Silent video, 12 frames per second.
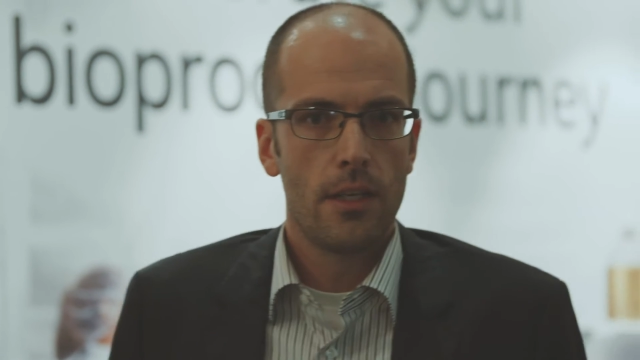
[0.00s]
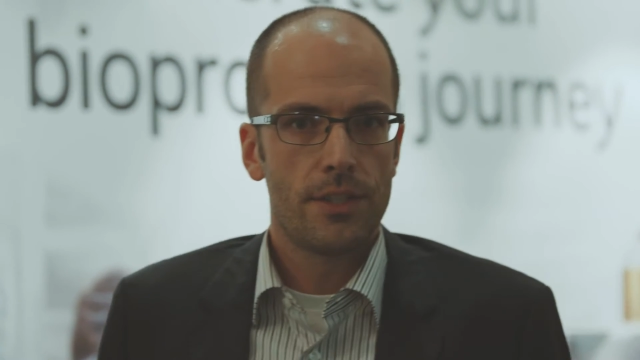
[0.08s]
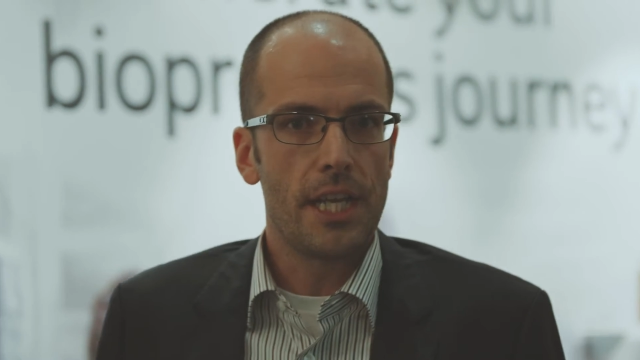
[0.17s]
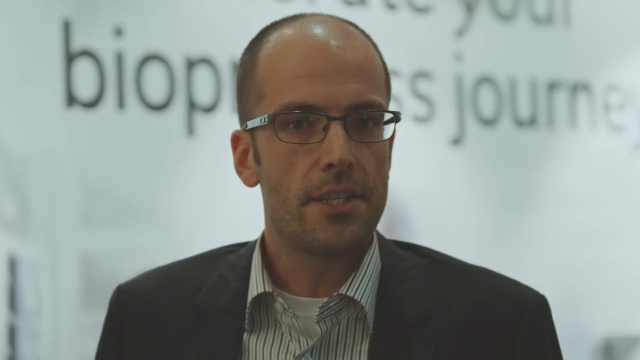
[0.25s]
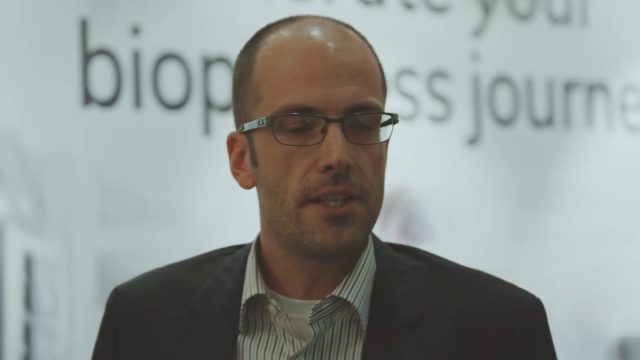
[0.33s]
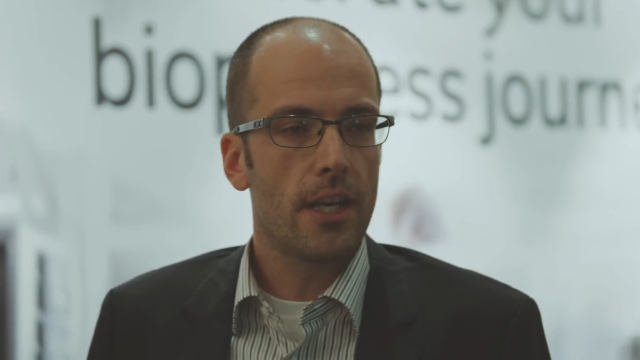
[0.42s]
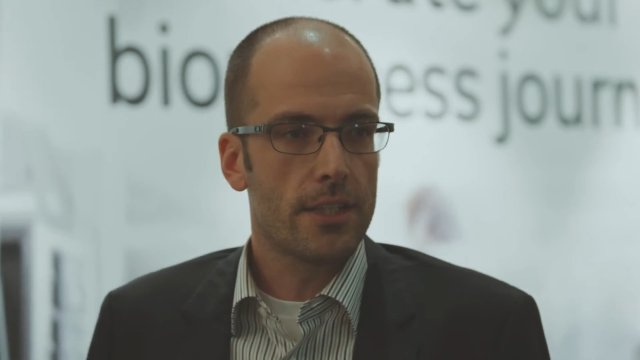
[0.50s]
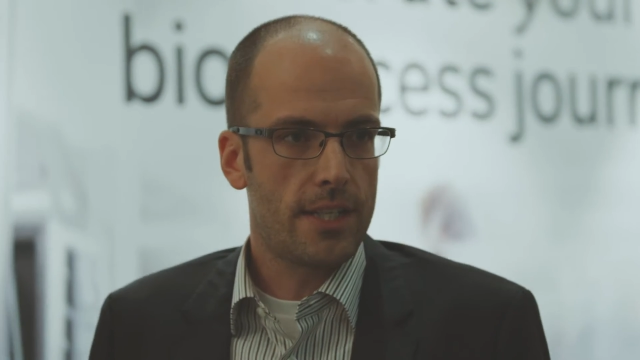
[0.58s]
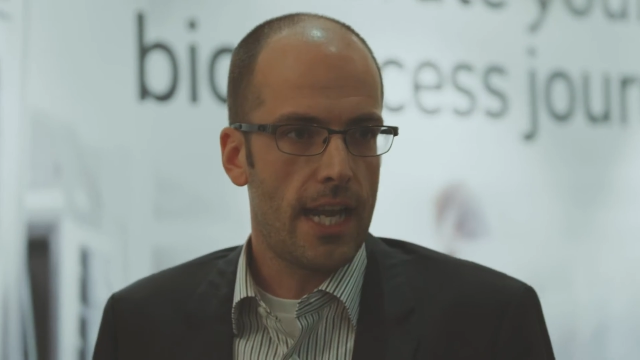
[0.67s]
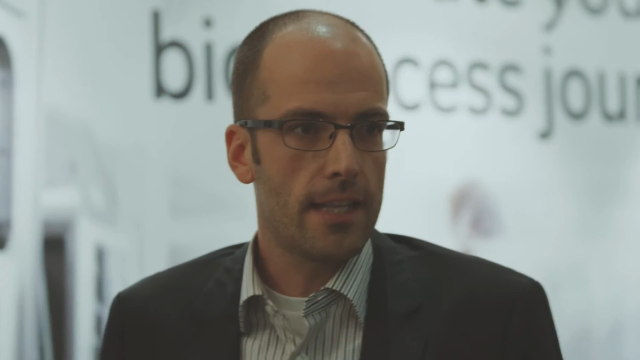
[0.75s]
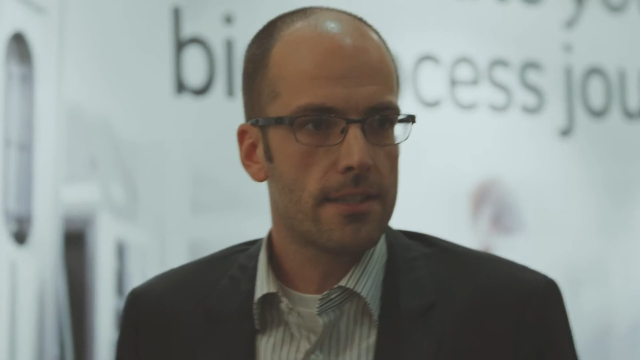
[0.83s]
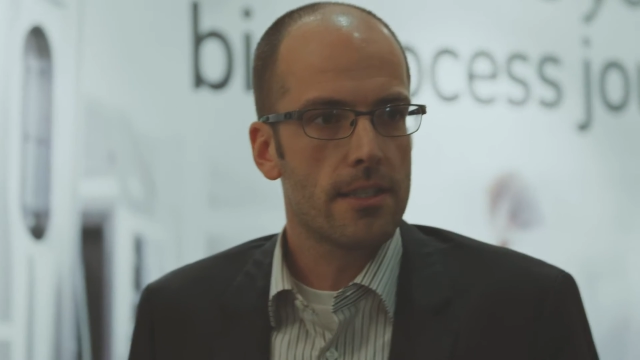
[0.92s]
The
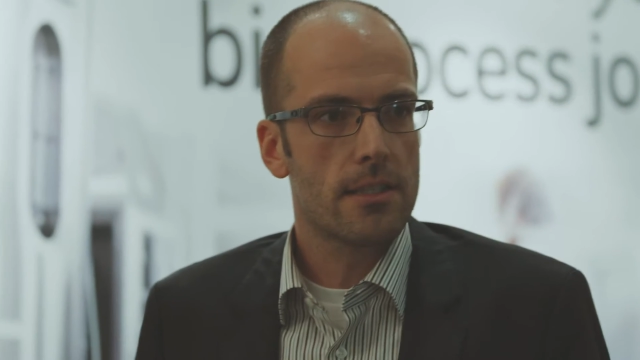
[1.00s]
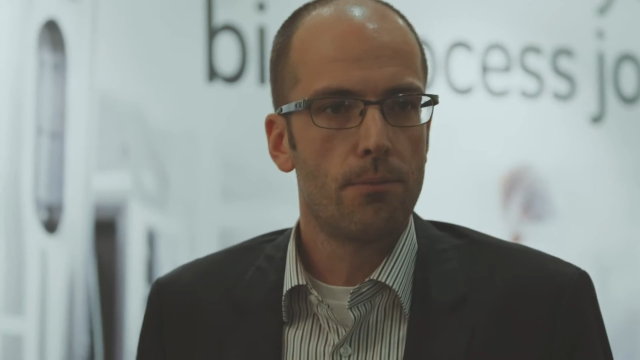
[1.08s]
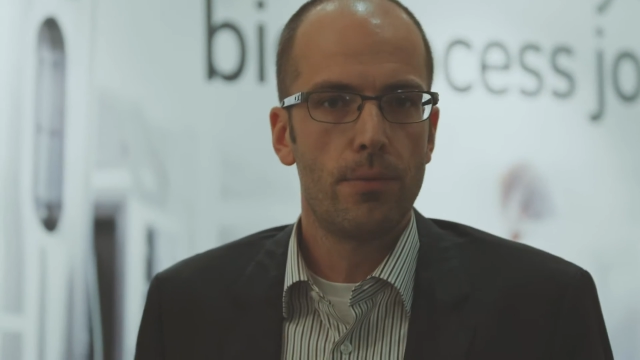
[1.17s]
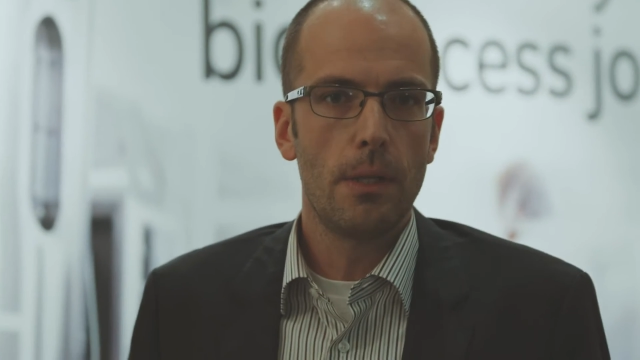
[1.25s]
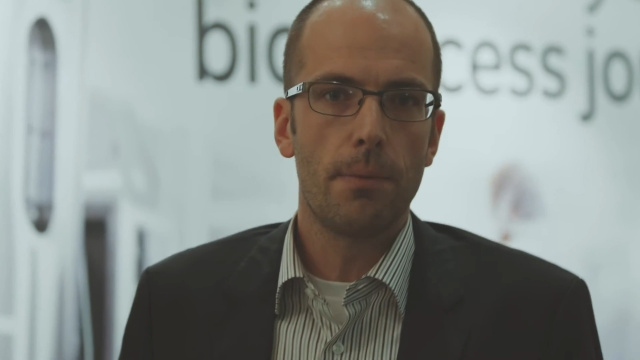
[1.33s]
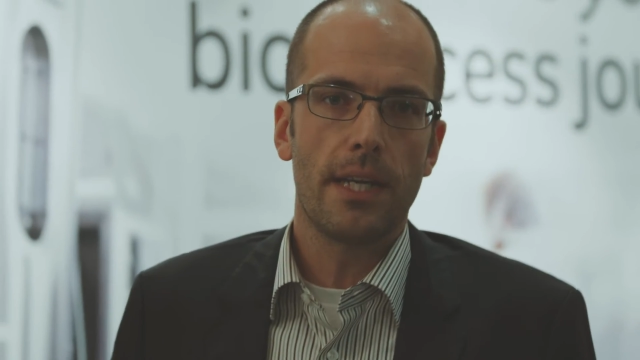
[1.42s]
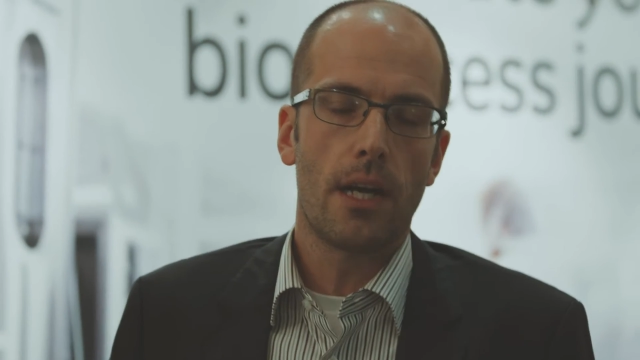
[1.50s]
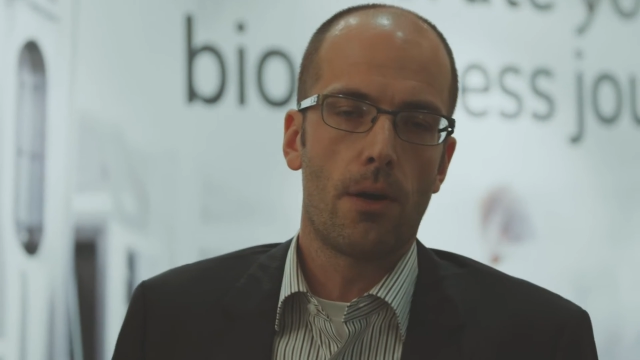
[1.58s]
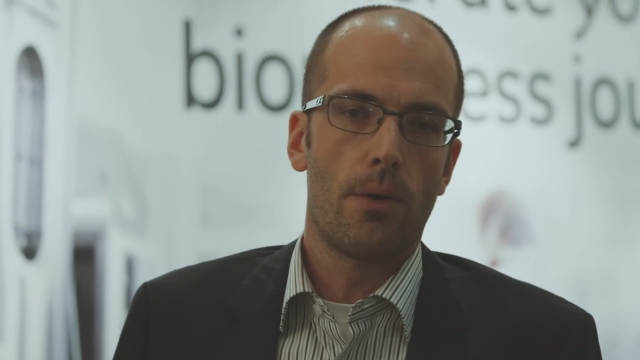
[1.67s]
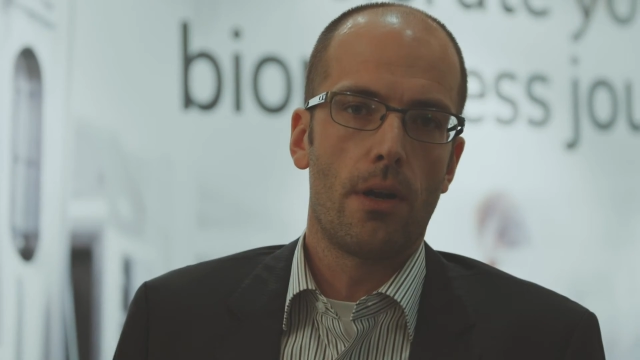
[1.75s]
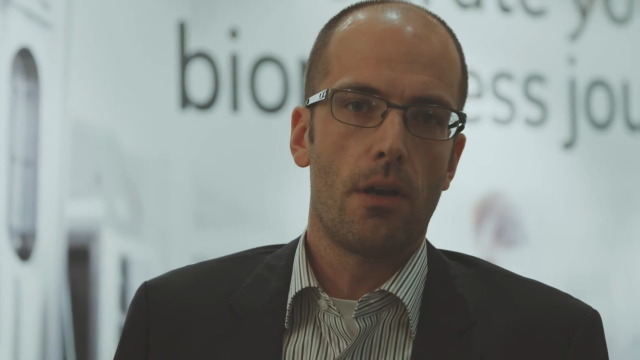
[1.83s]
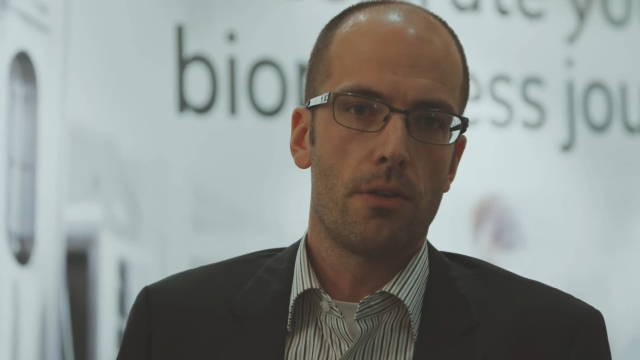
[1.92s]
XDR10 system will be
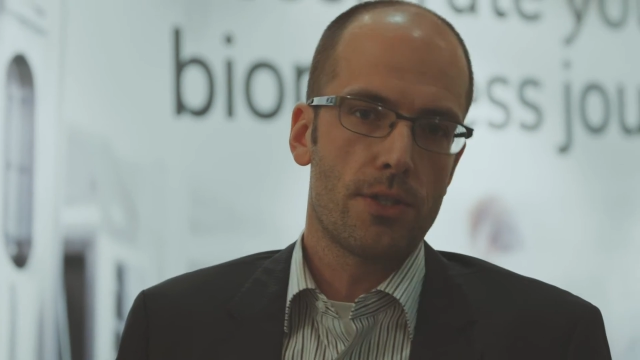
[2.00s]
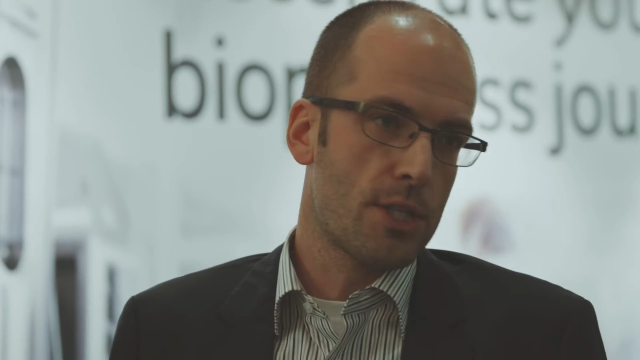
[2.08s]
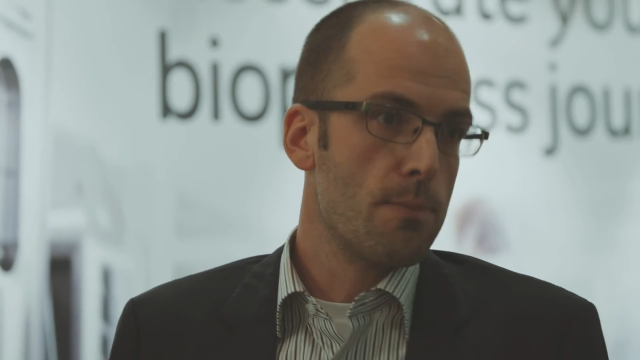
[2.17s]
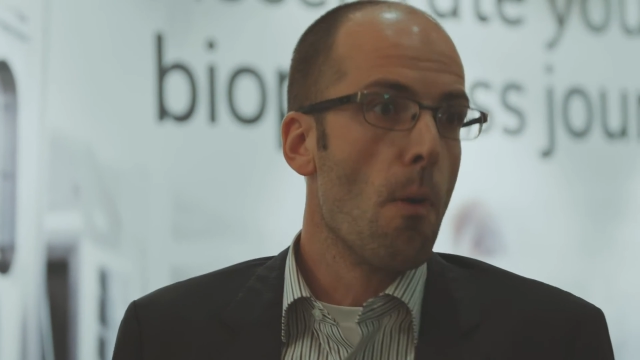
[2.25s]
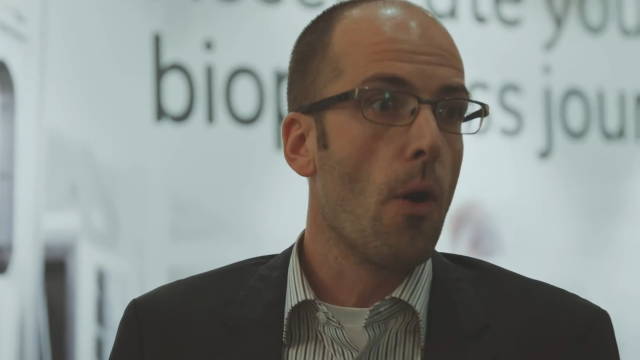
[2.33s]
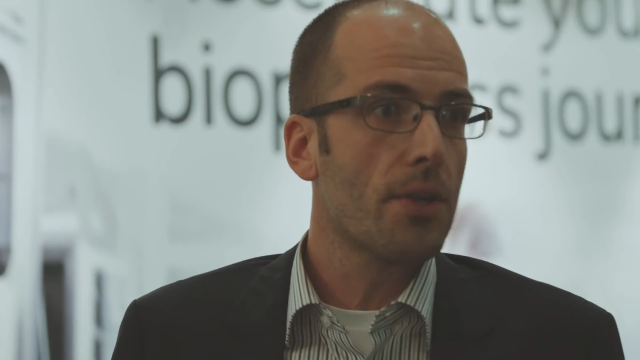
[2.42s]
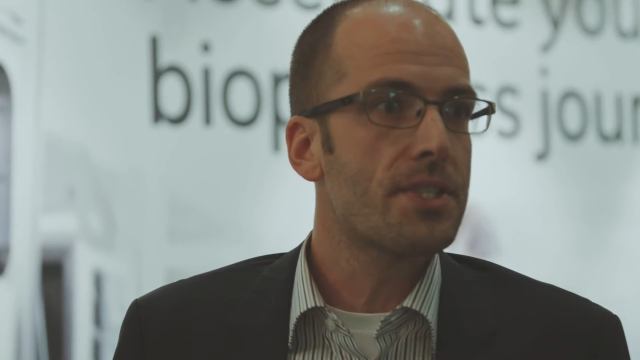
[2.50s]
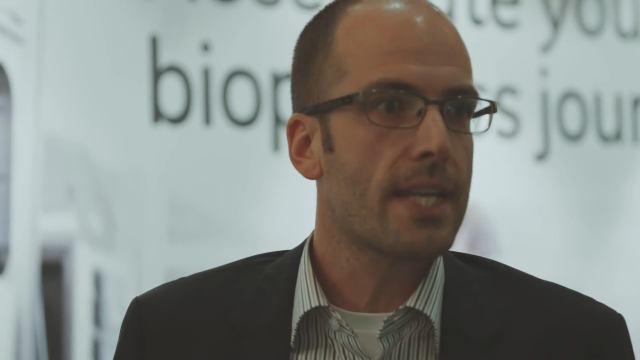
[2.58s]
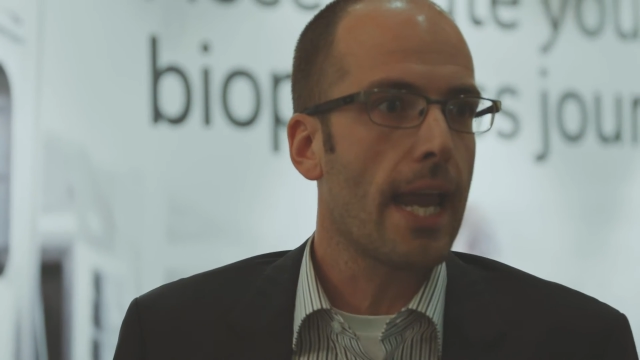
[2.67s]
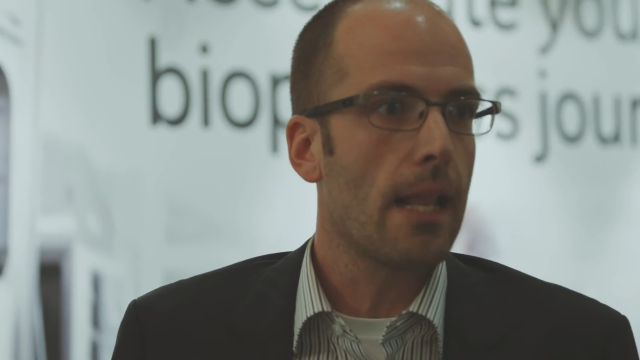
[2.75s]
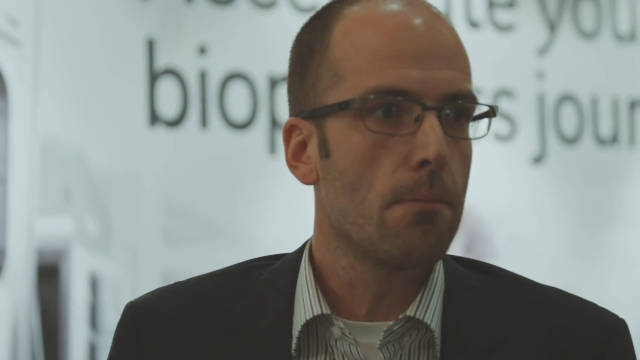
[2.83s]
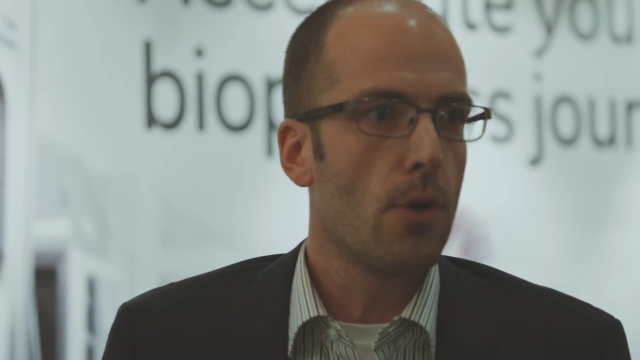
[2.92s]
our
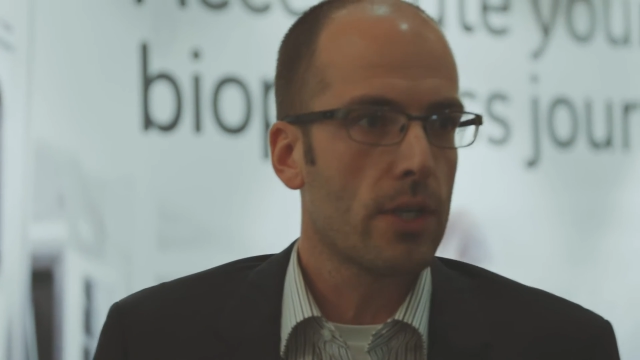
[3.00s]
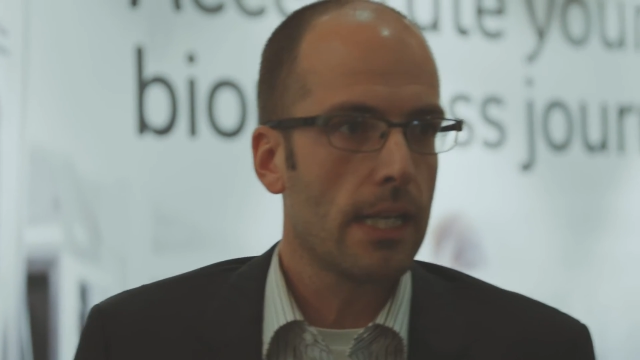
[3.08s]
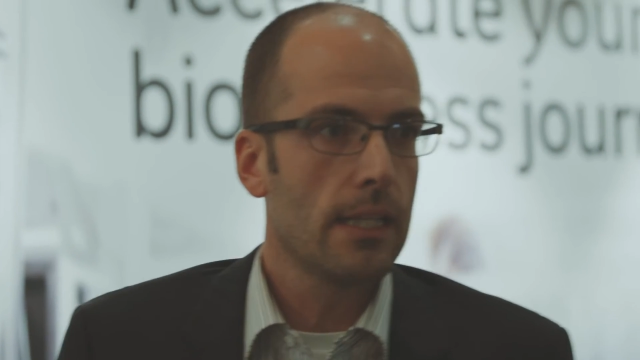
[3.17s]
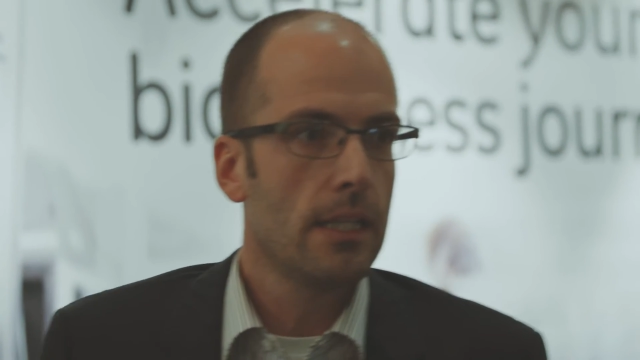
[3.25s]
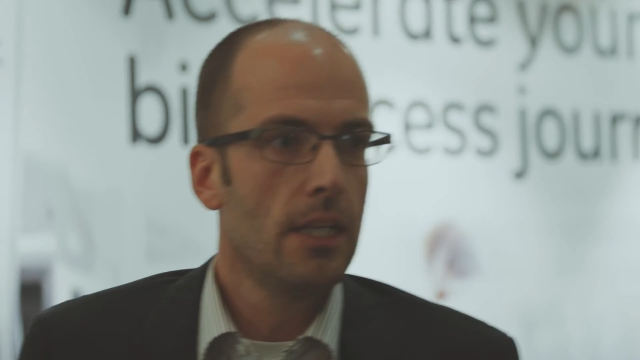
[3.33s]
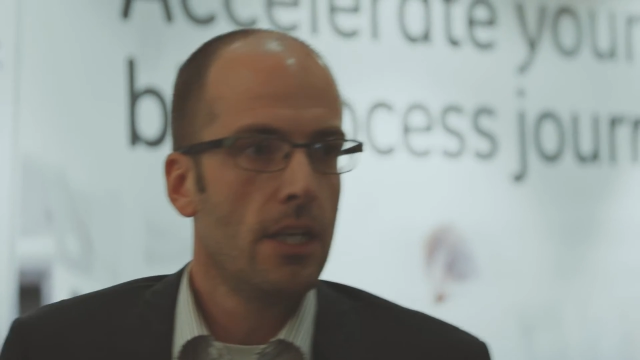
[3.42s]
small-scale model,